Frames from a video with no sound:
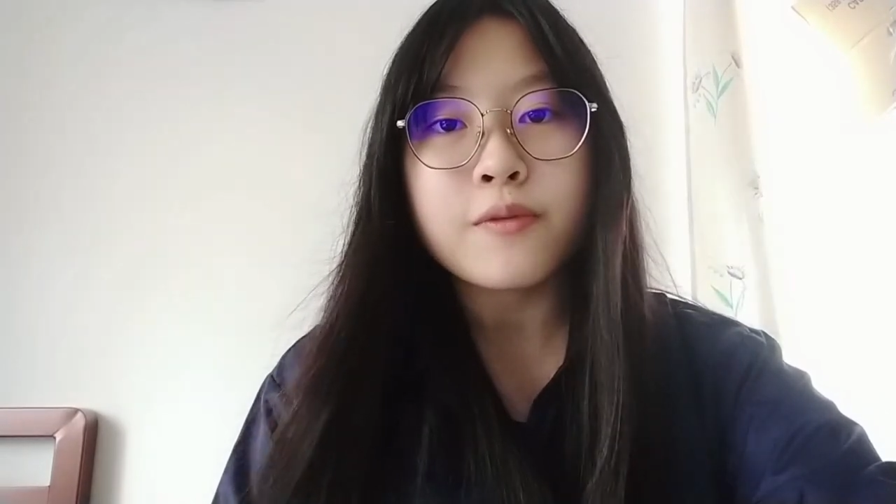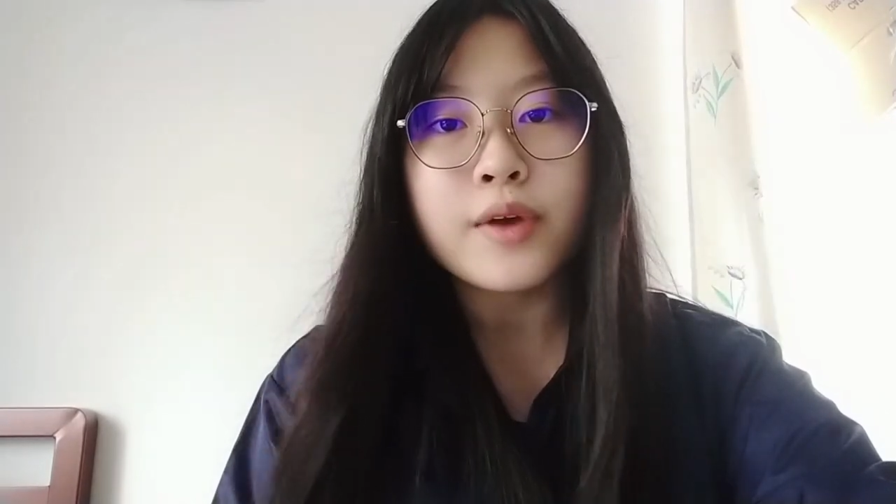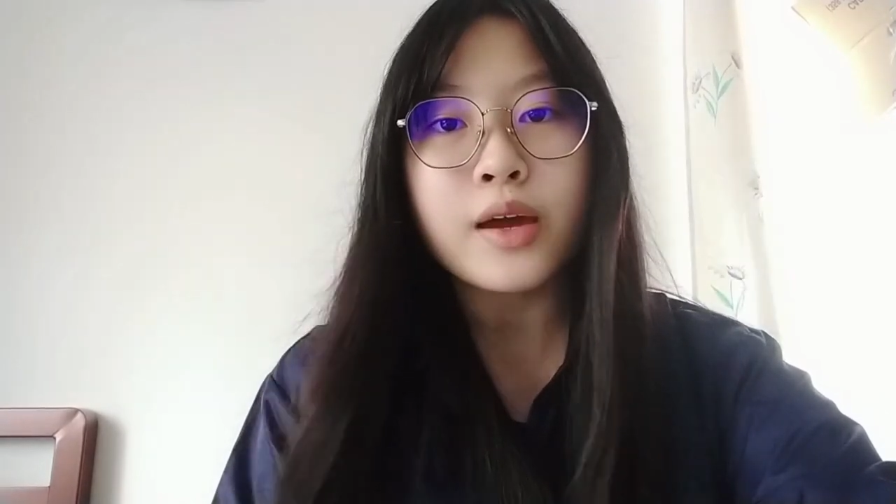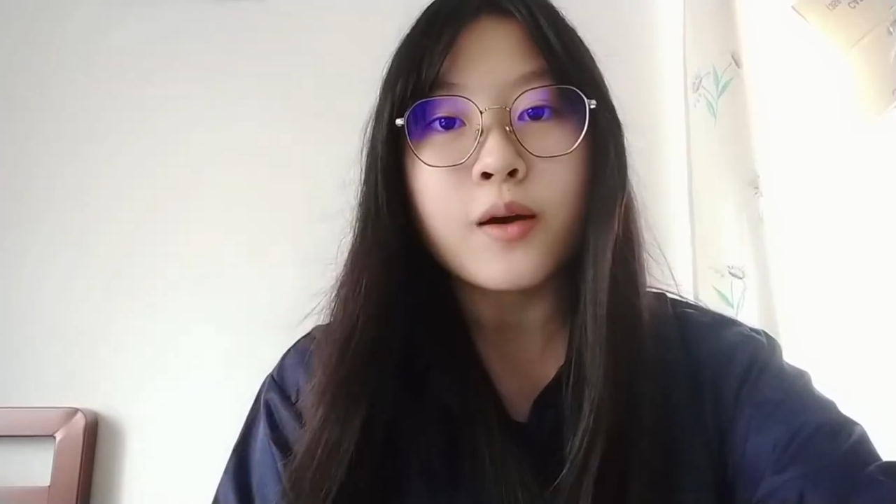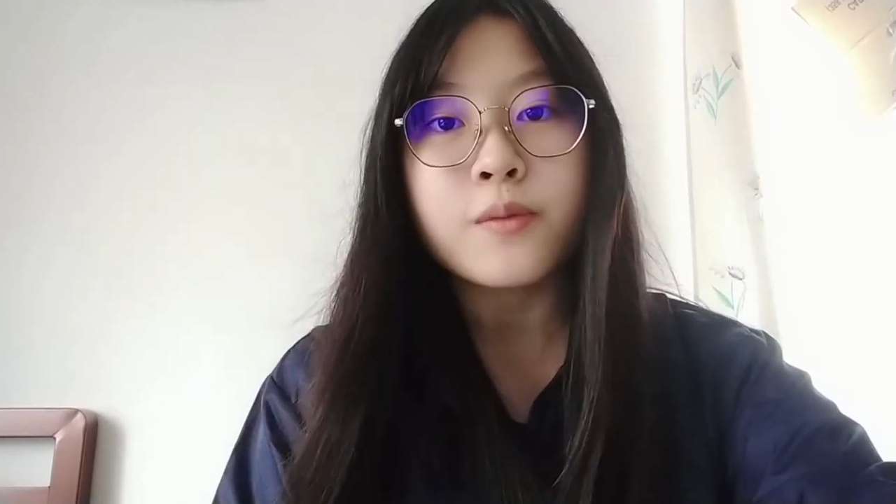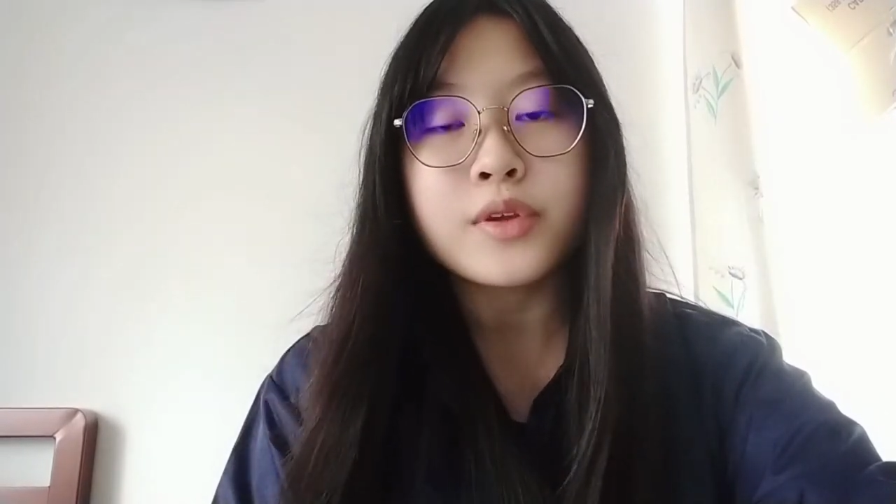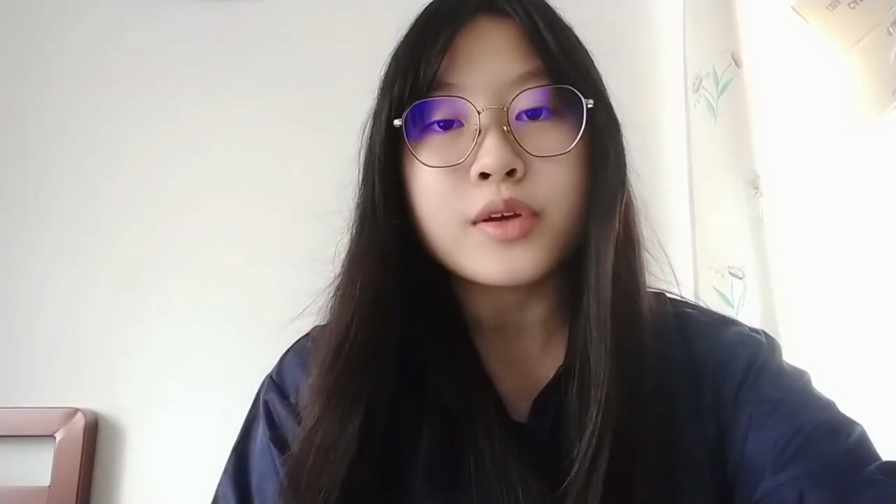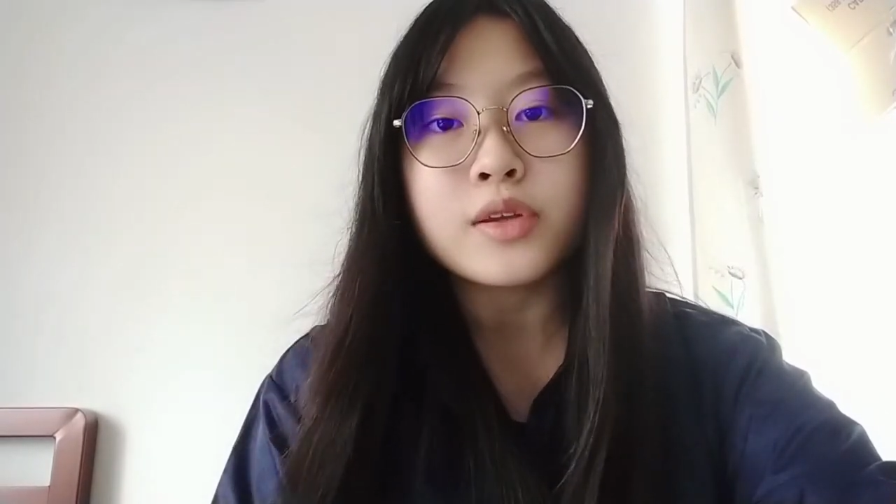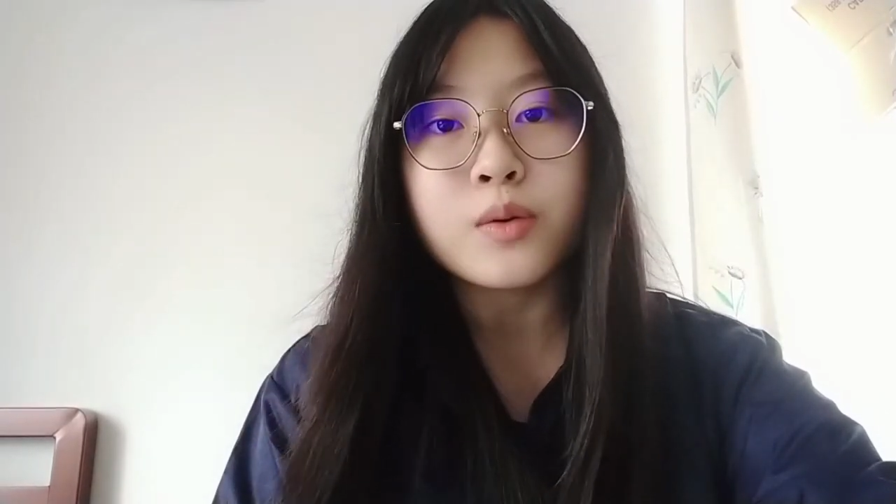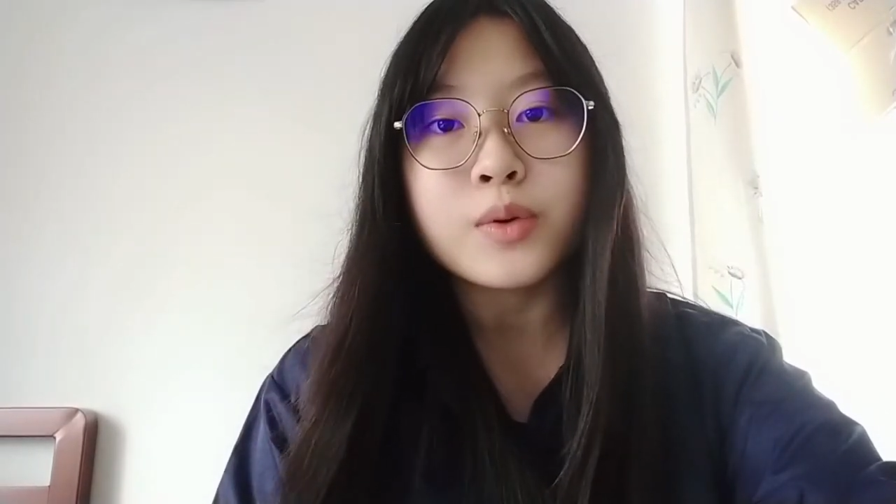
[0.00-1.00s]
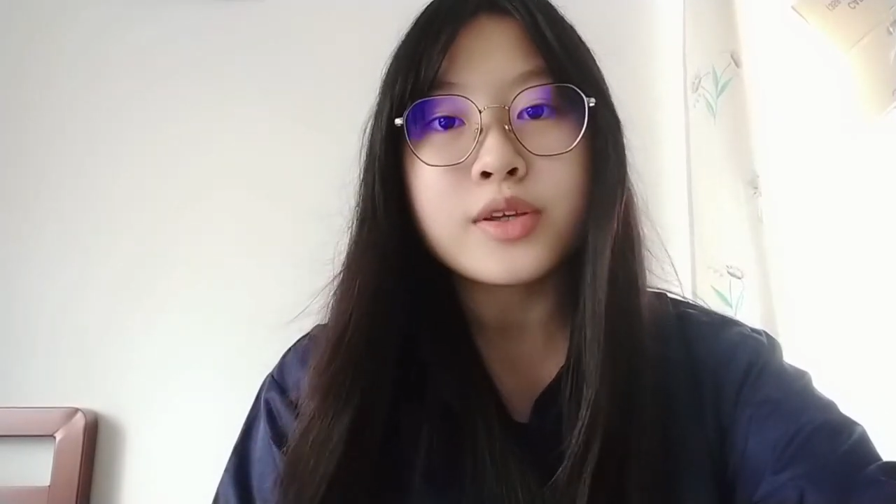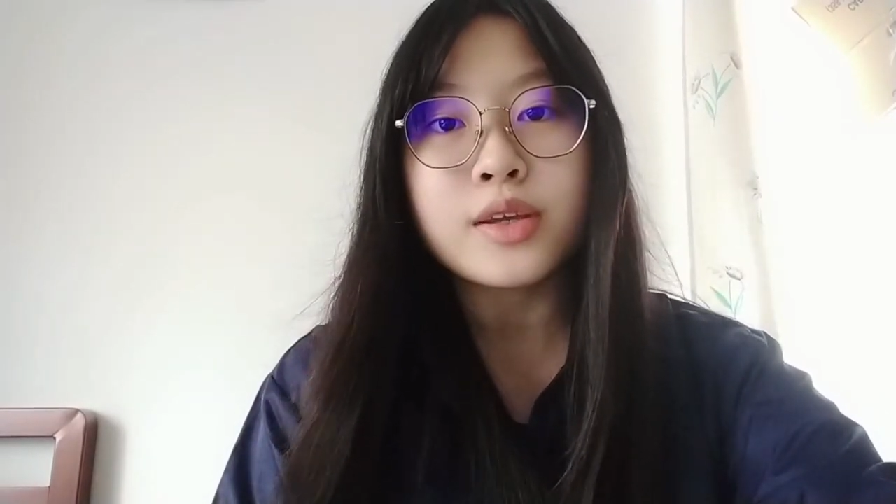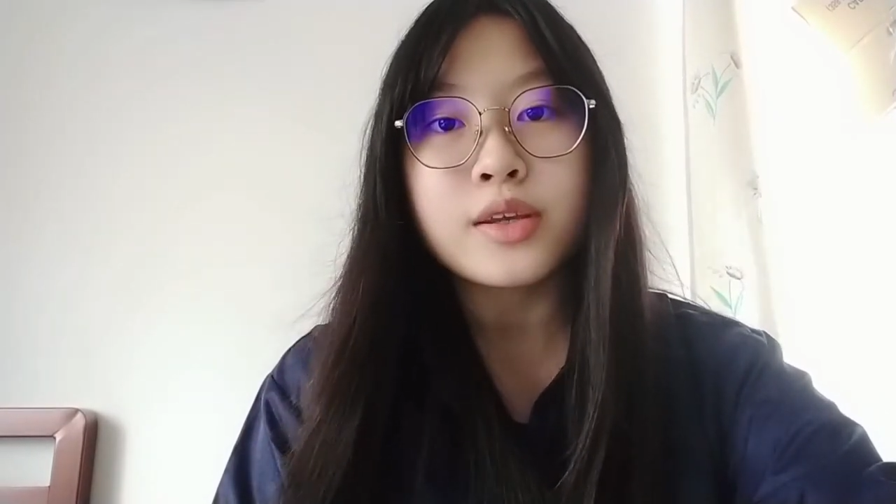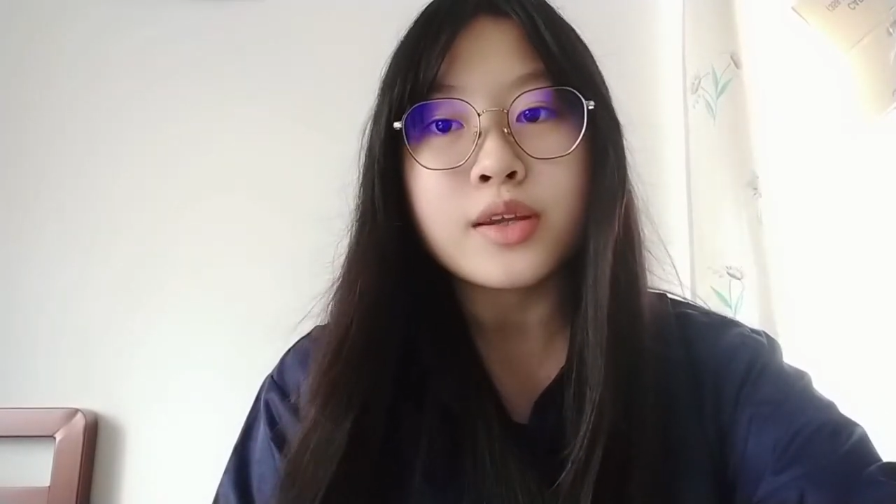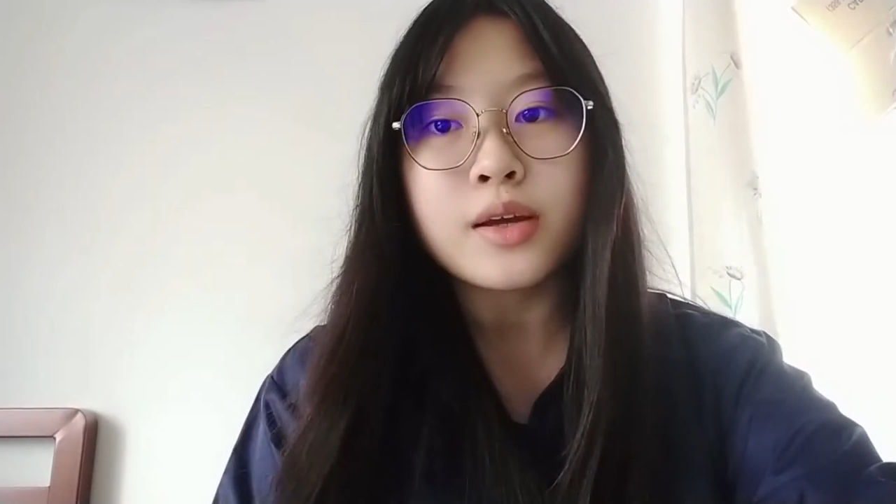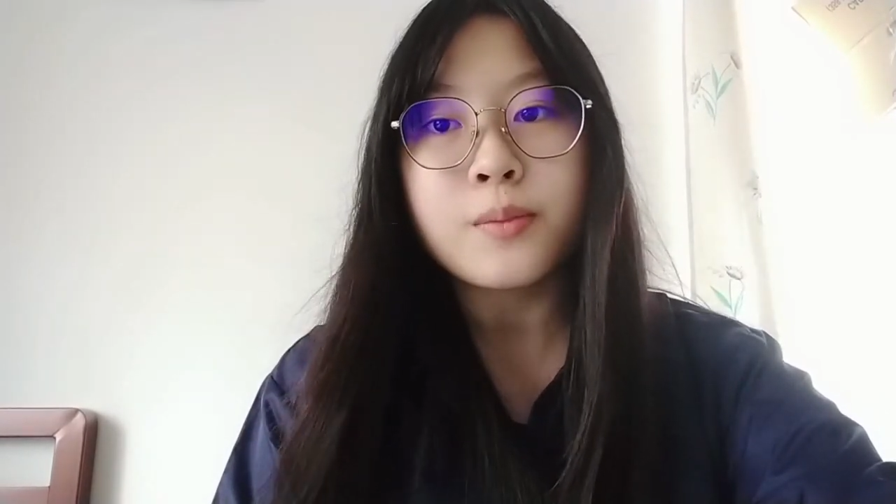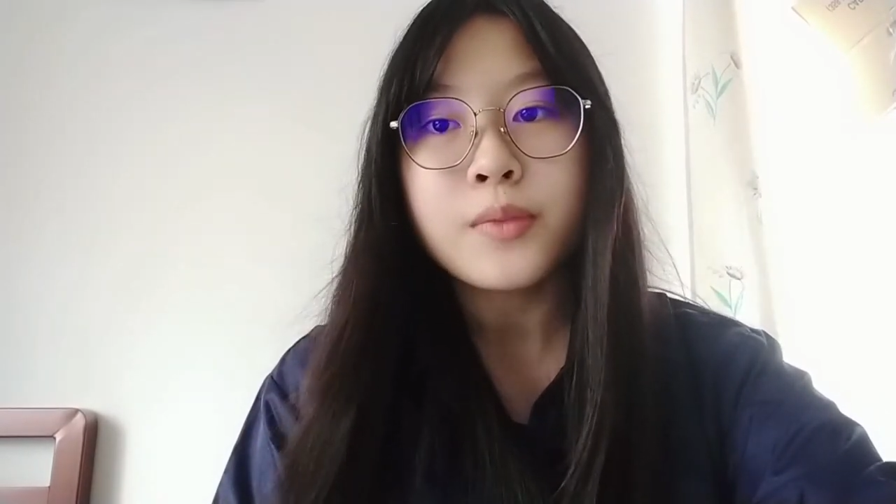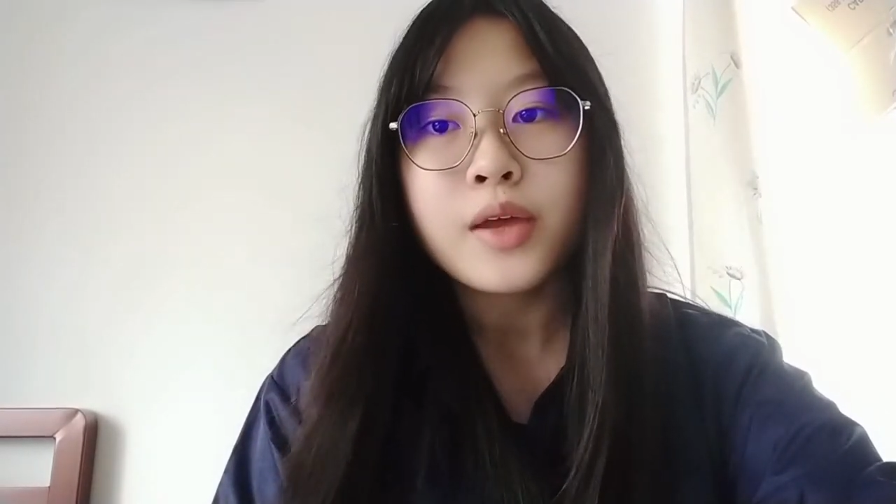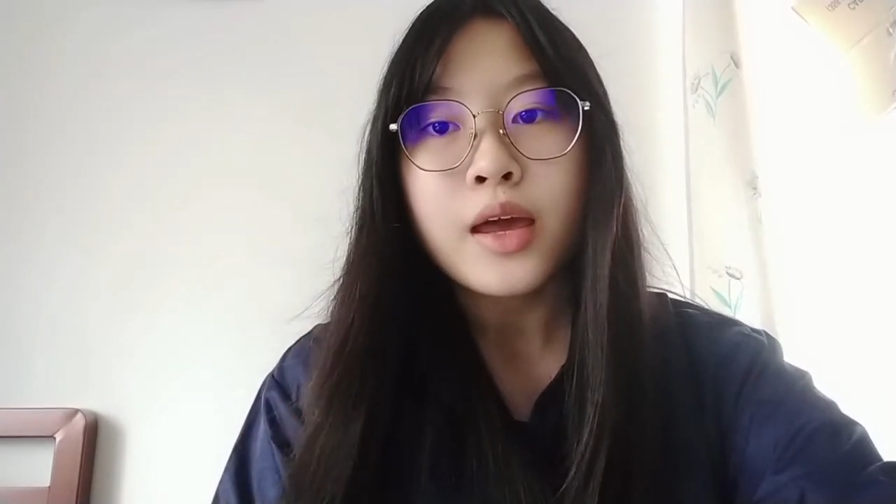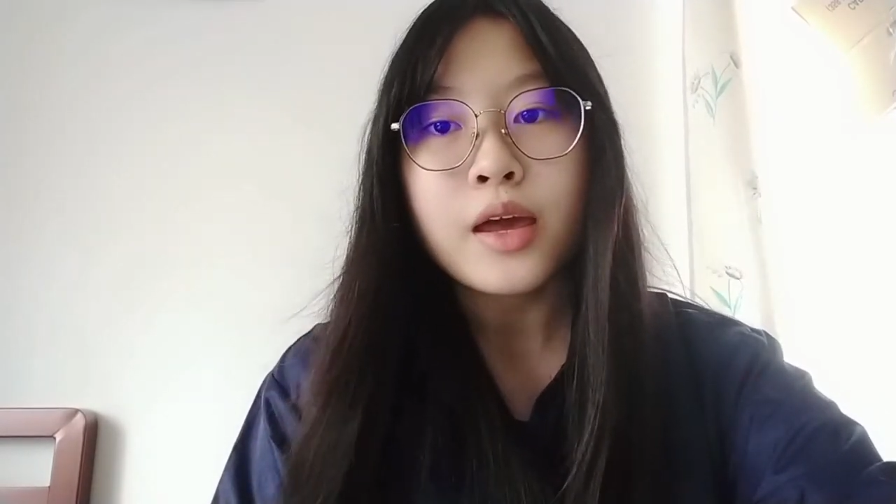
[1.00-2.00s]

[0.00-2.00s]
effect on the nervous system,